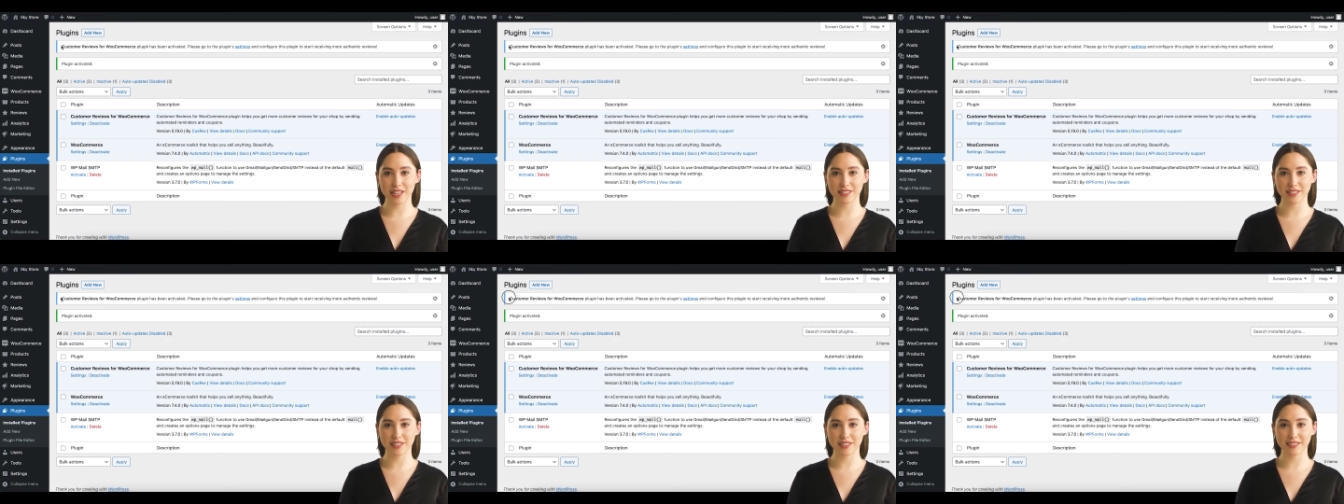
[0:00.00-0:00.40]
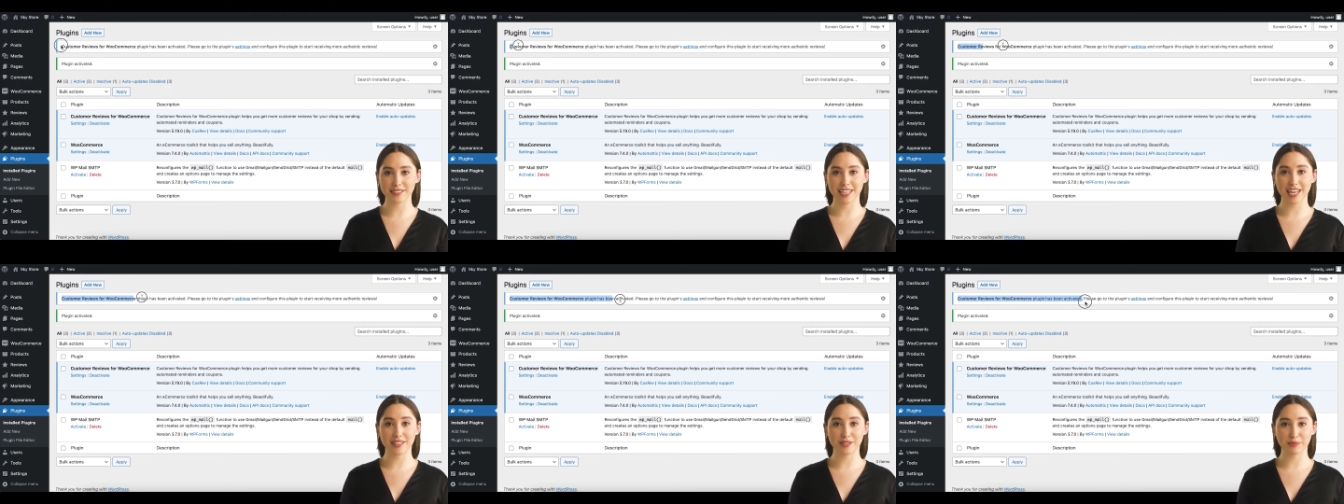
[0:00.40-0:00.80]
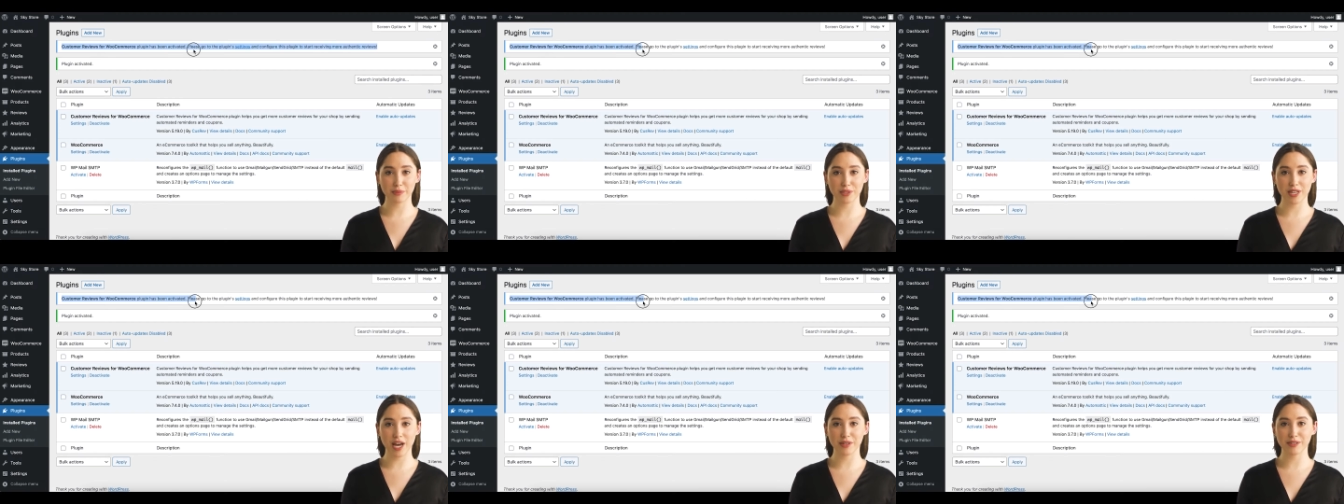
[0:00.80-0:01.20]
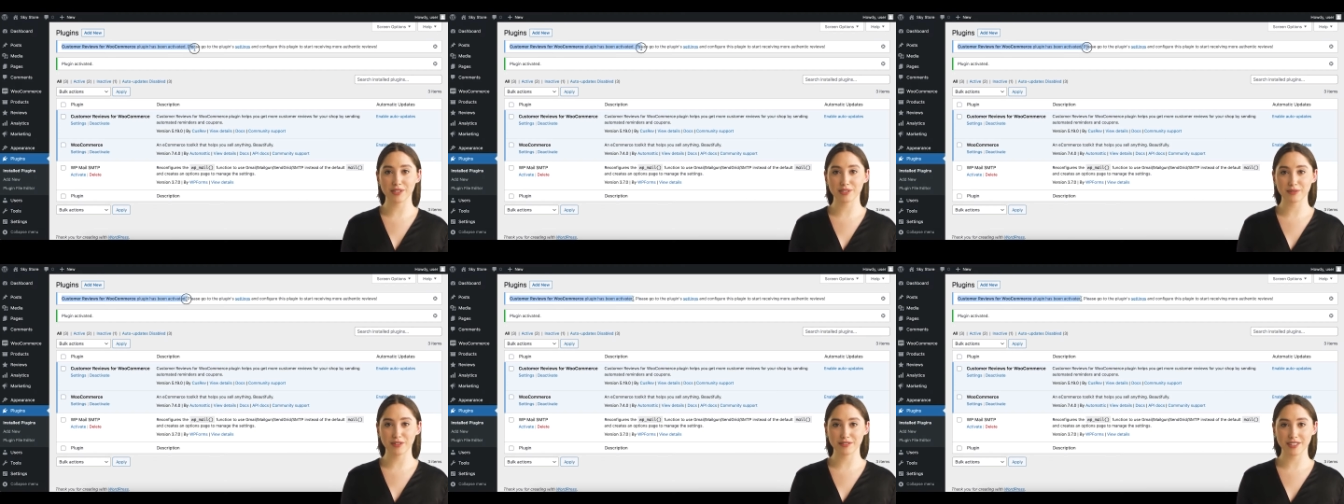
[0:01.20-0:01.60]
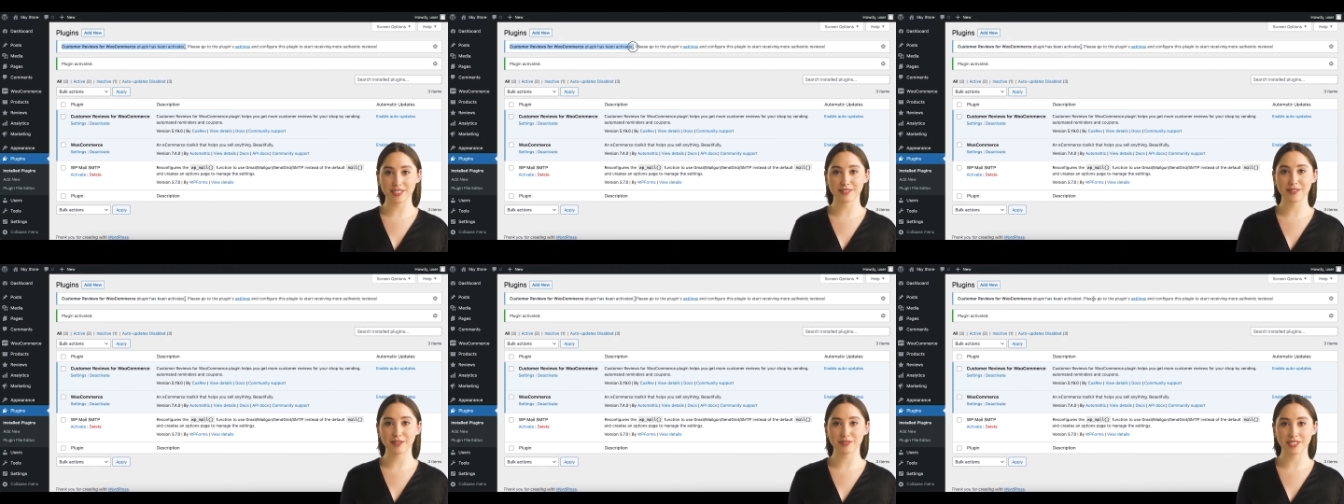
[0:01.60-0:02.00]
to the standard WooCommerce
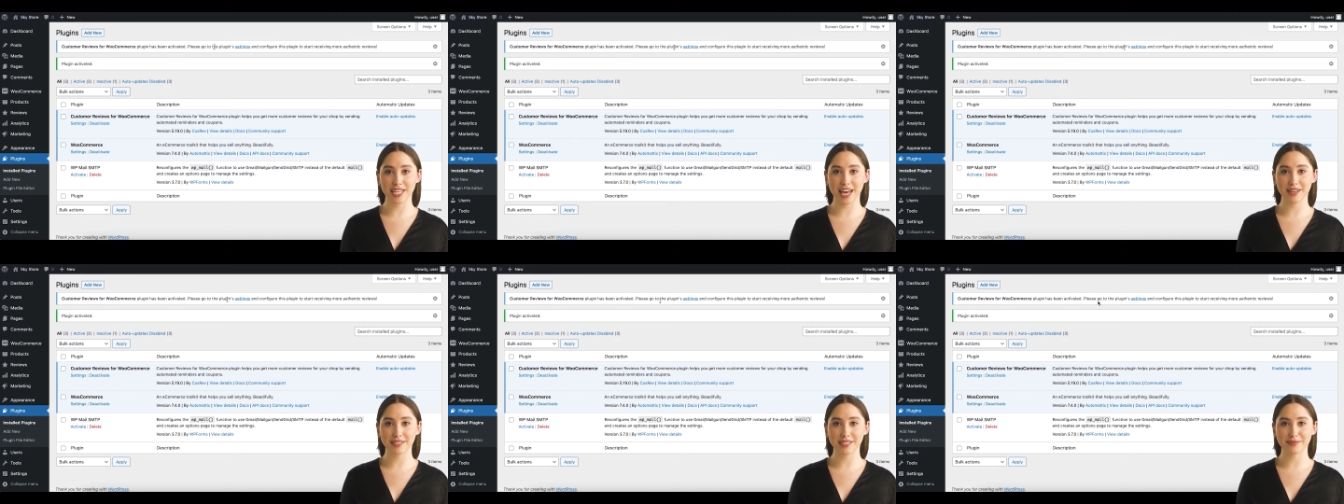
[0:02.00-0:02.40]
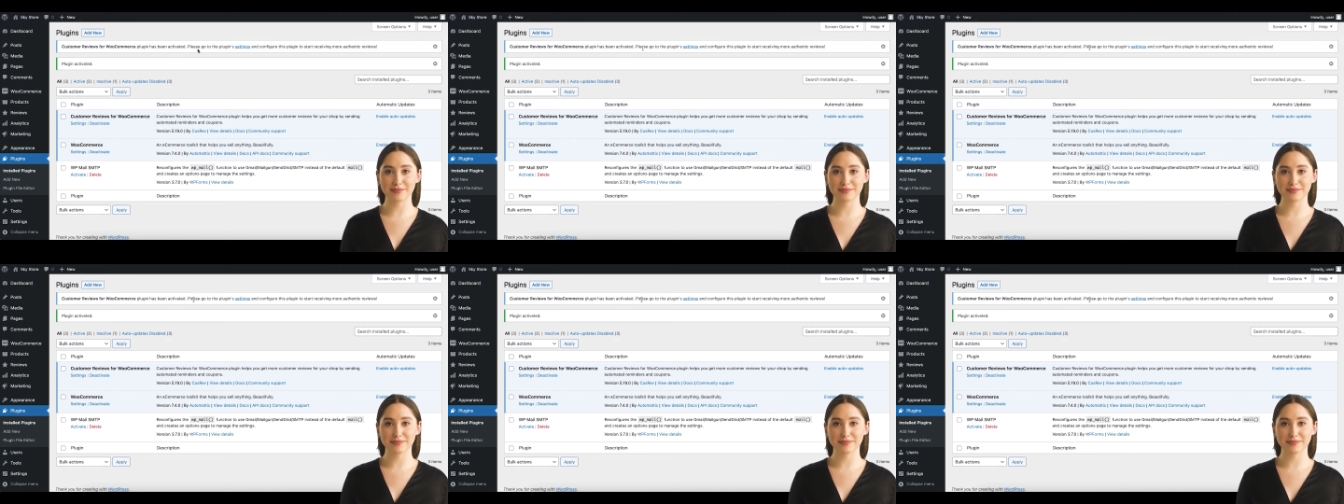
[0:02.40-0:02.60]
reviews functionality.